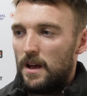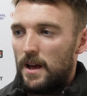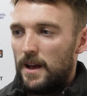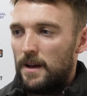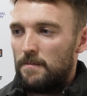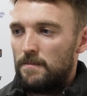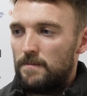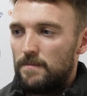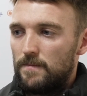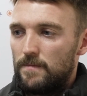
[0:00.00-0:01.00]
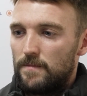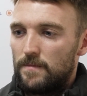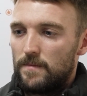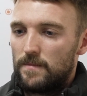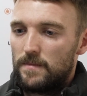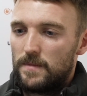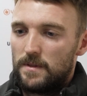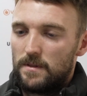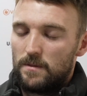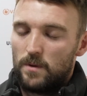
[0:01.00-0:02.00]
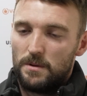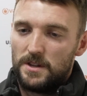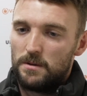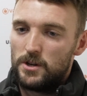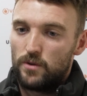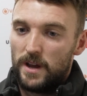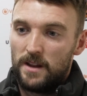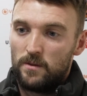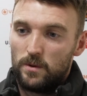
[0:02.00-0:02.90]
what we do in training,